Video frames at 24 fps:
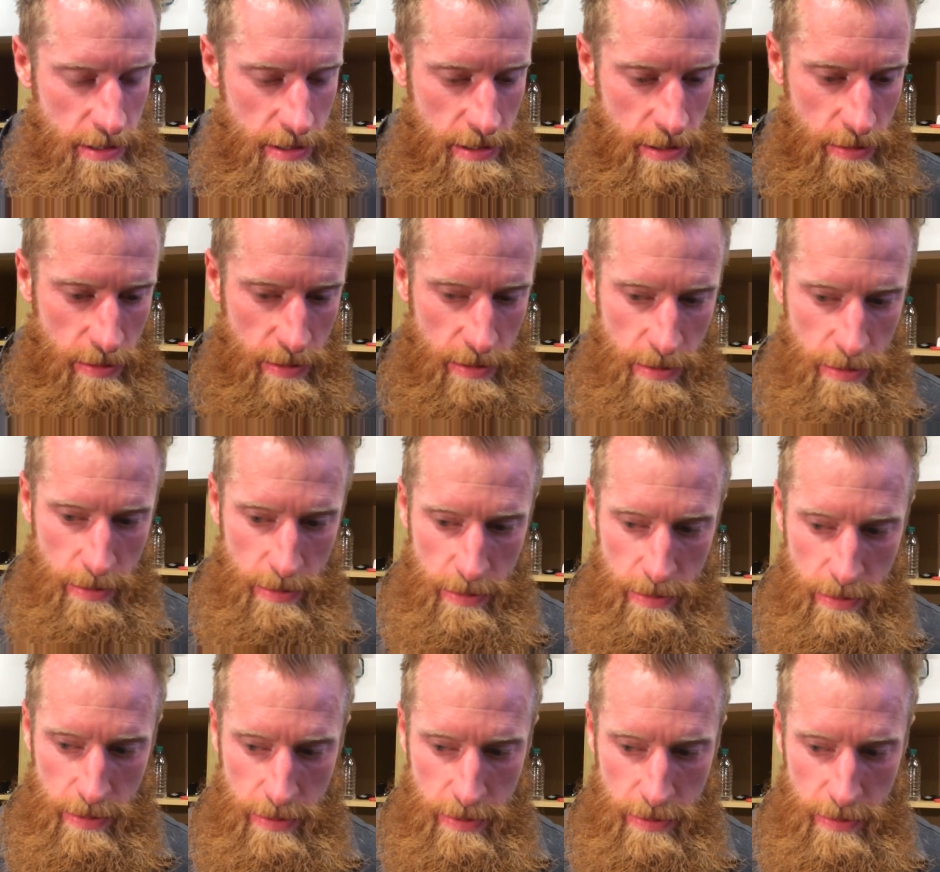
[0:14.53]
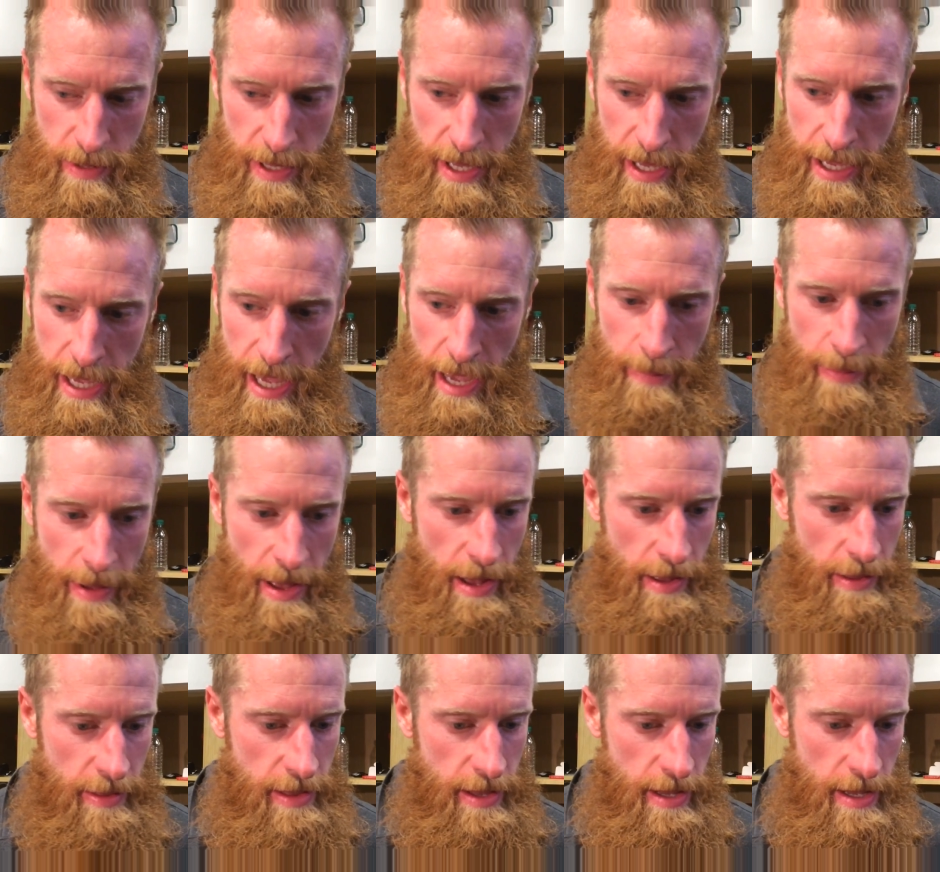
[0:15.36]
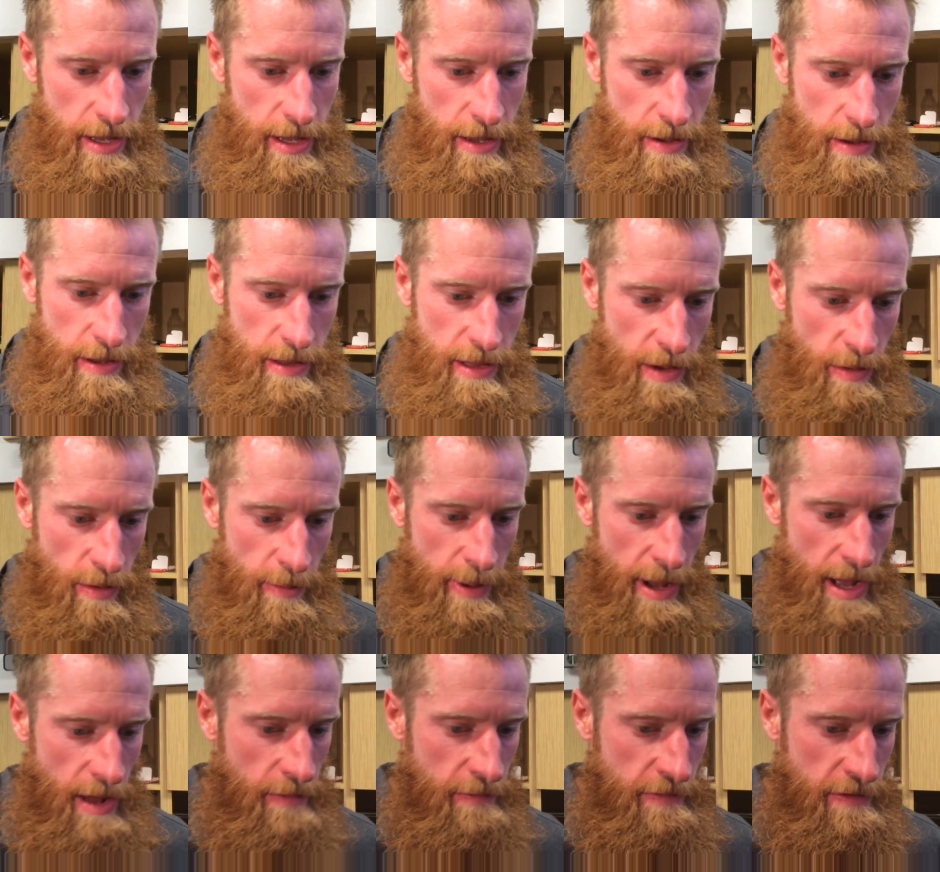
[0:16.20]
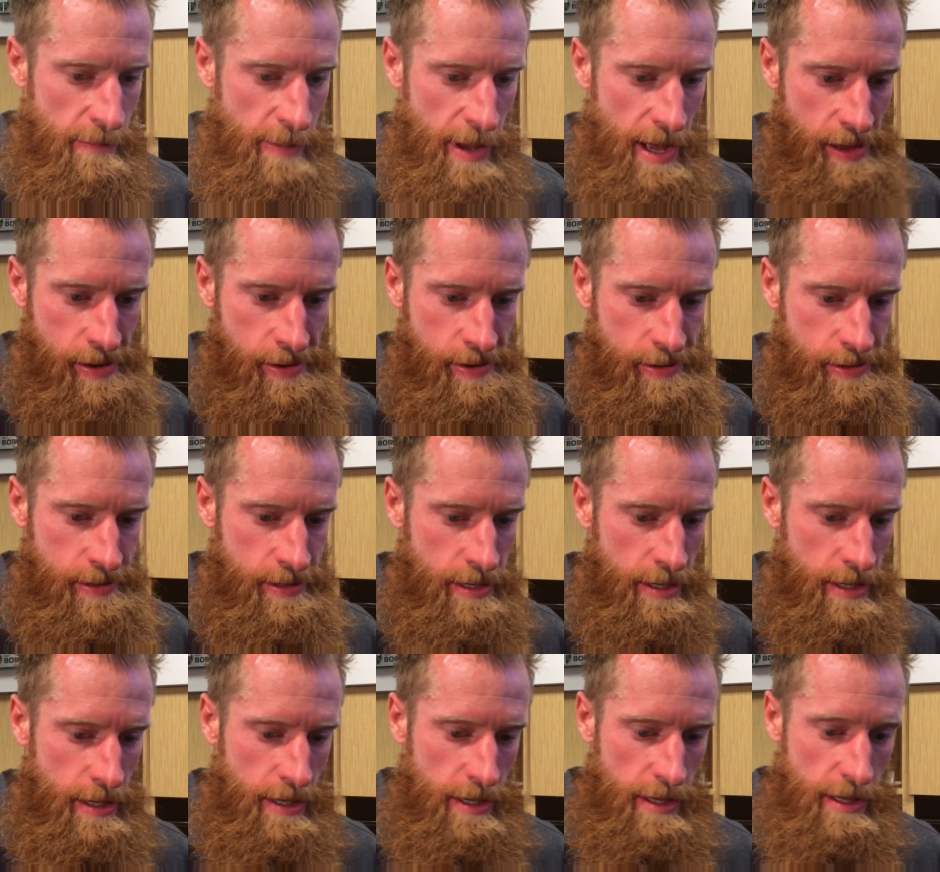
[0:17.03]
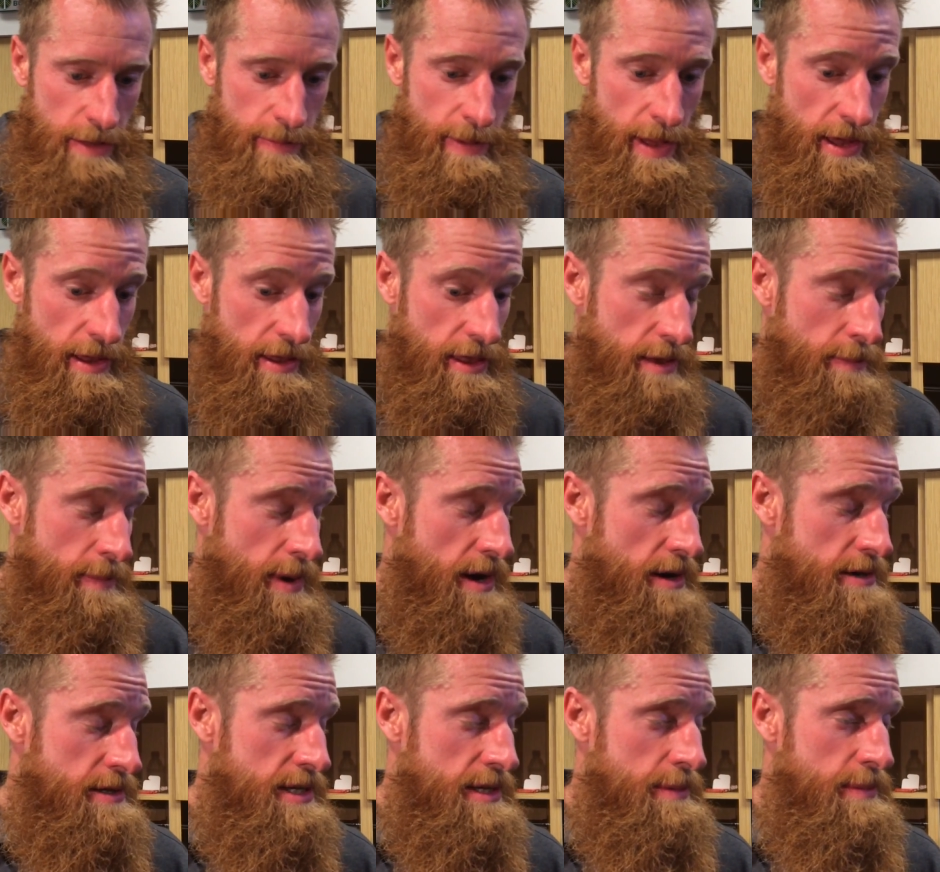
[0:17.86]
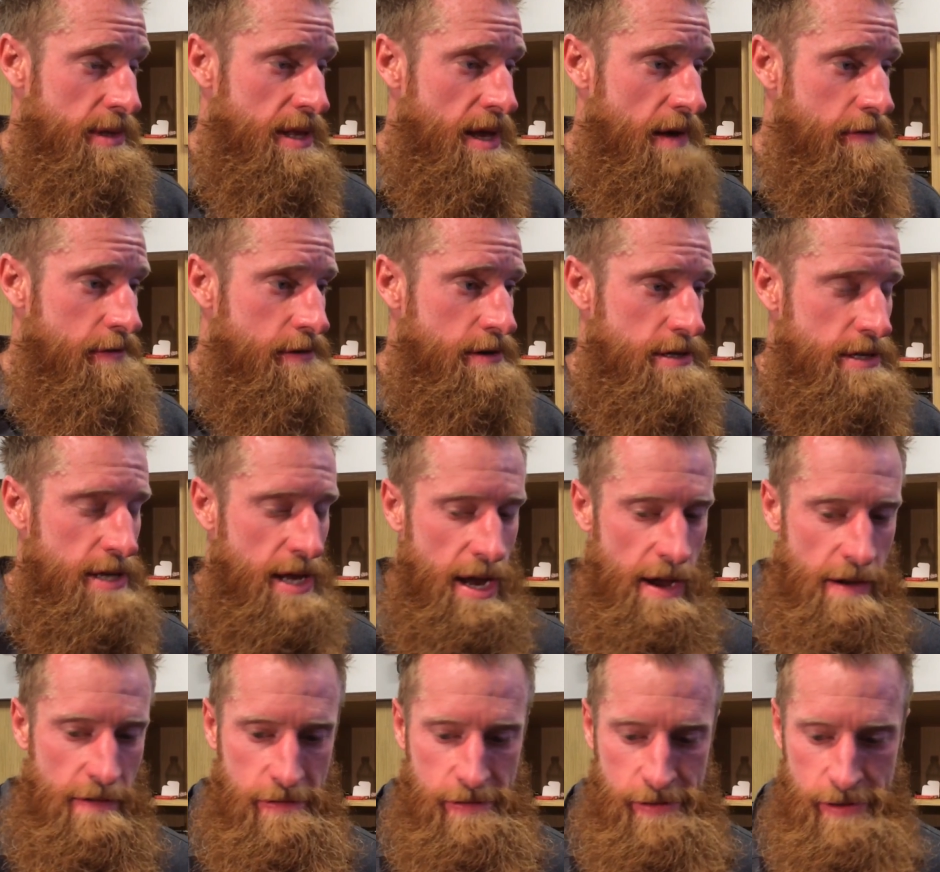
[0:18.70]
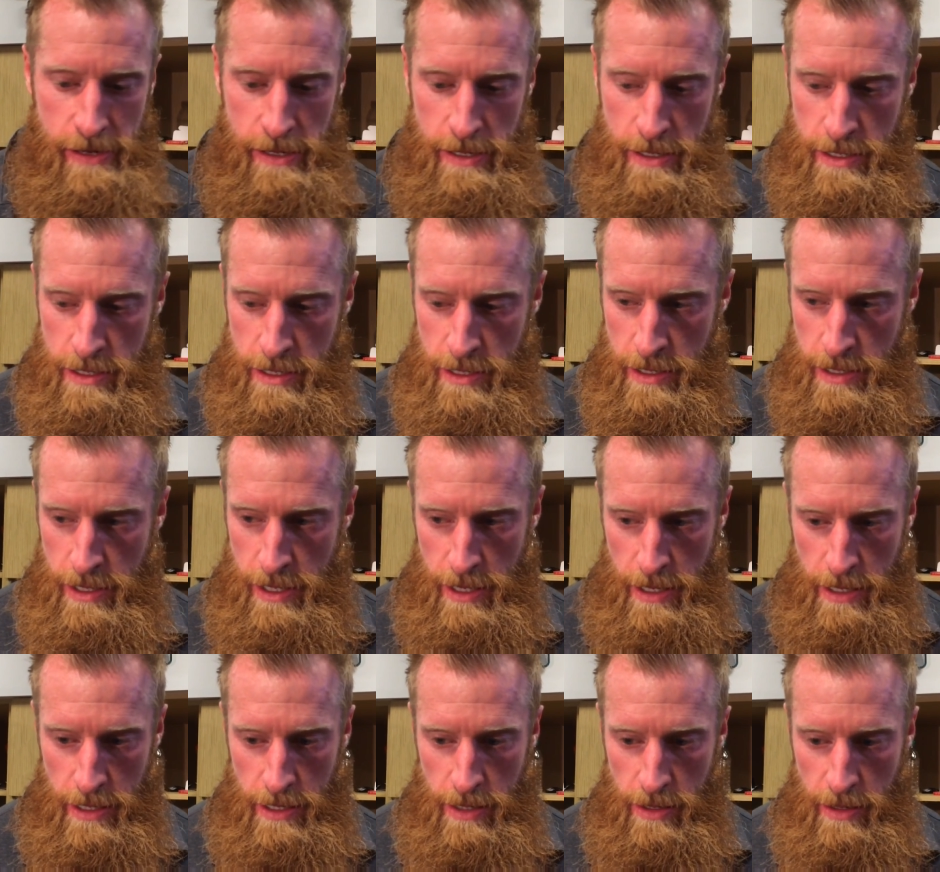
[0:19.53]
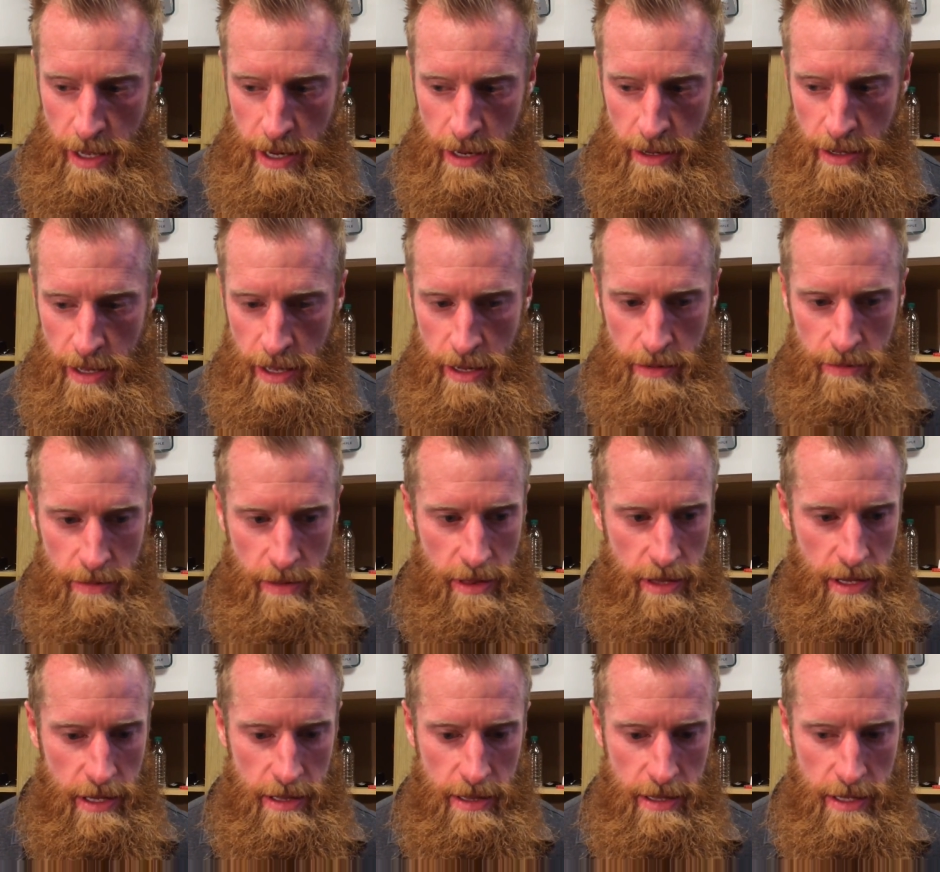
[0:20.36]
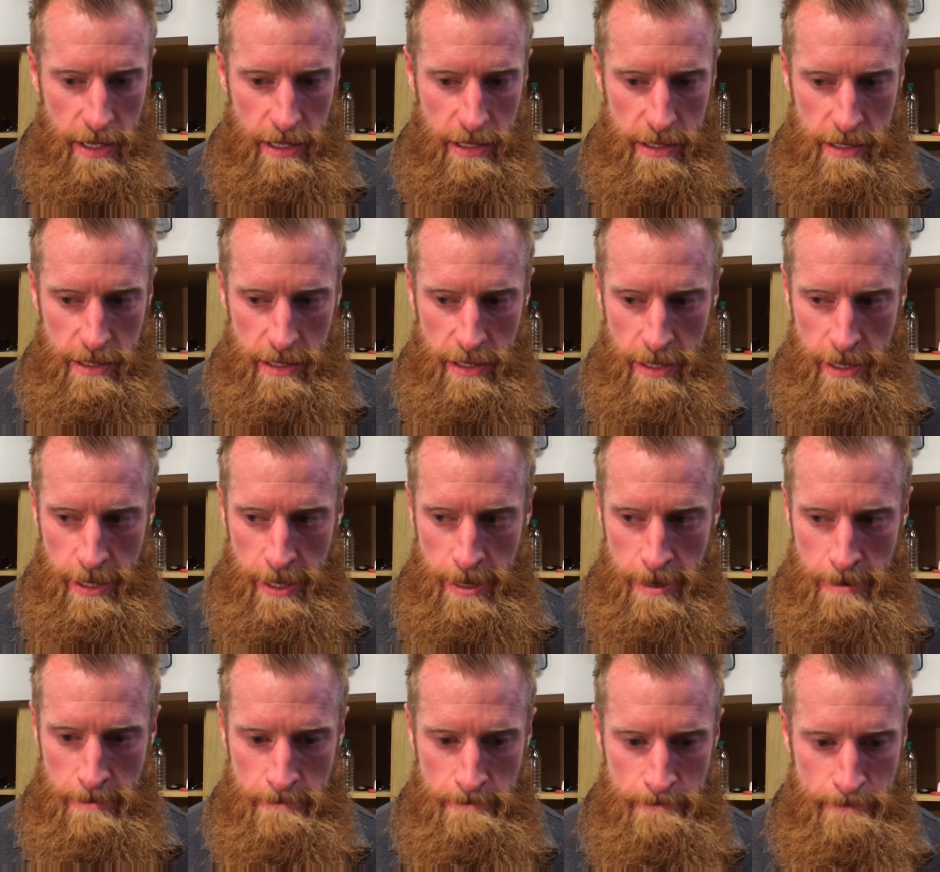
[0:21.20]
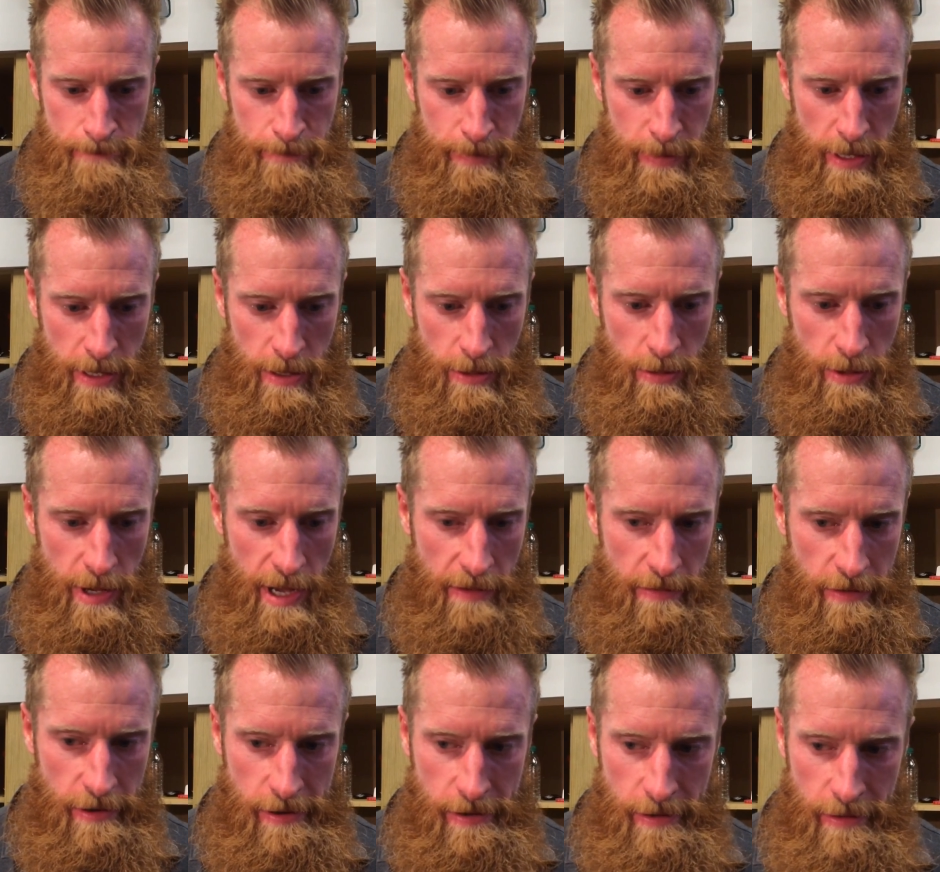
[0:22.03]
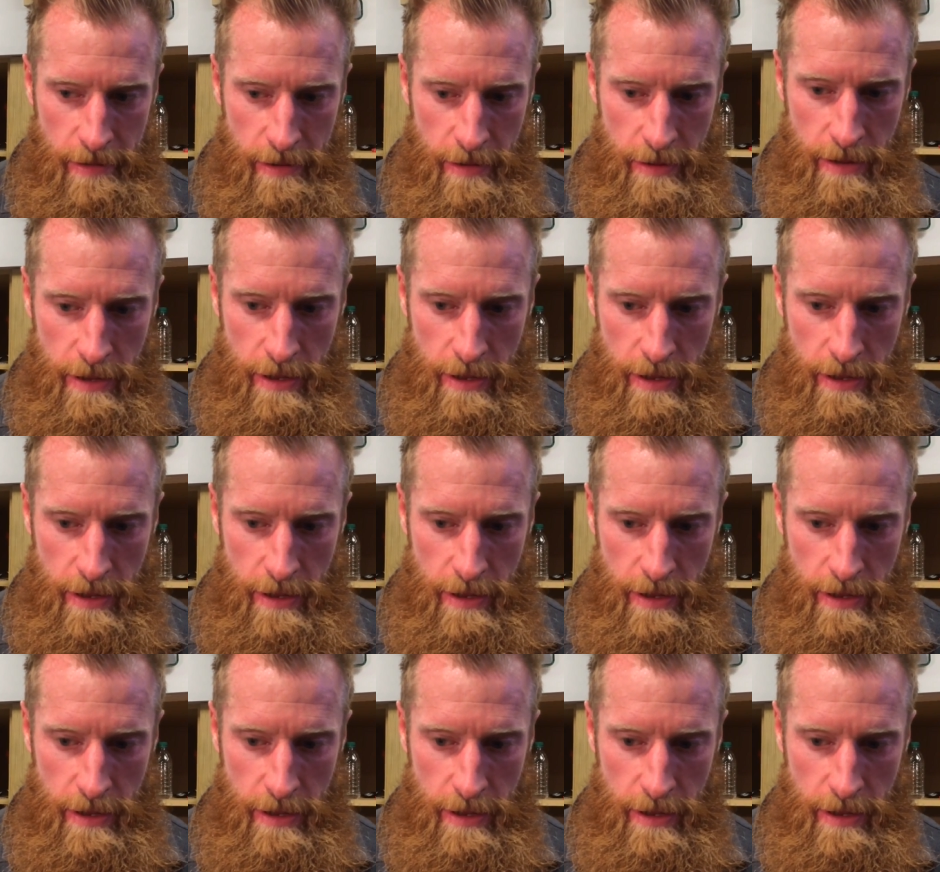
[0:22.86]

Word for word: You know, we, they came out, they they were pound for pound, bet the better team in that first half, and you know, I don't I don't think that uh, we ever